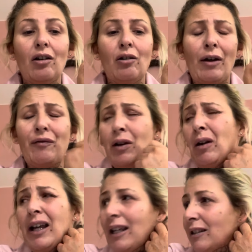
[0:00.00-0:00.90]
I feel
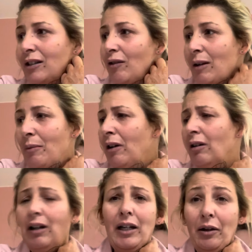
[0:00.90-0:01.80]
like it's 3 months,
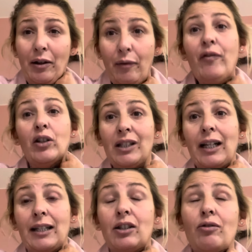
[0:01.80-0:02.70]
I know, it feels
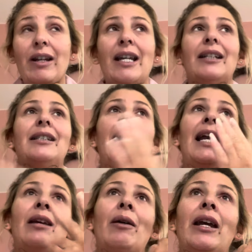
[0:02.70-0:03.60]
like it's 3 years.
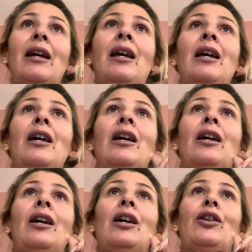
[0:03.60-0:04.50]
Anyway,
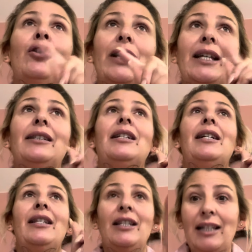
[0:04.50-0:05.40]
not
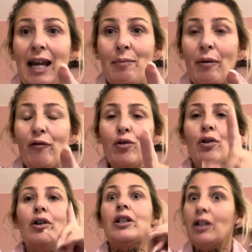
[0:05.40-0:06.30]
yesterday, the day
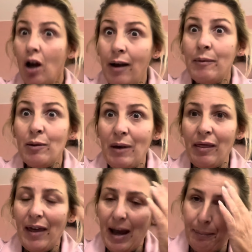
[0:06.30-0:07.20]
before, time of the
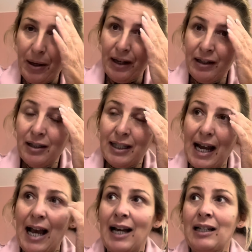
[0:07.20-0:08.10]
month happened,
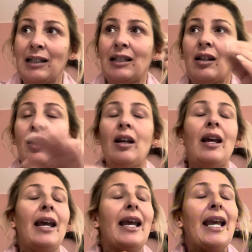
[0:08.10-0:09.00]
and
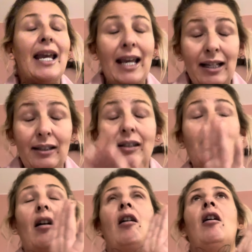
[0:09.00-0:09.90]
it's
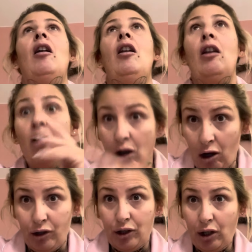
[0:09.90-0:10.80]
a
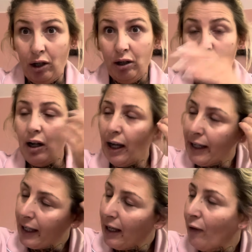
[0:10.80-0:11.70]
lot.
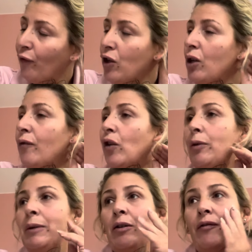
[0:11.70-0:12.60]
Like, if you follow
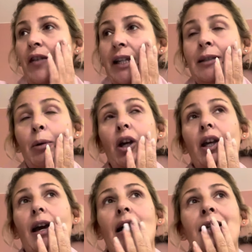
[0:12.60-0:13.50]
me on Facebook,
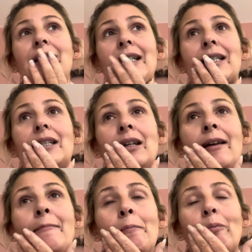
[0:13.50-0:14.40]
I did
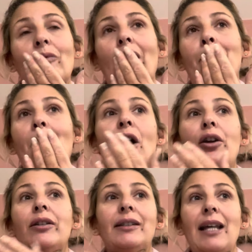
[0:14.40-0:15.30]
a
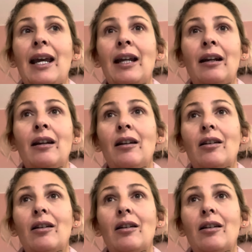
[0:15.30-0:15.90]
post saying,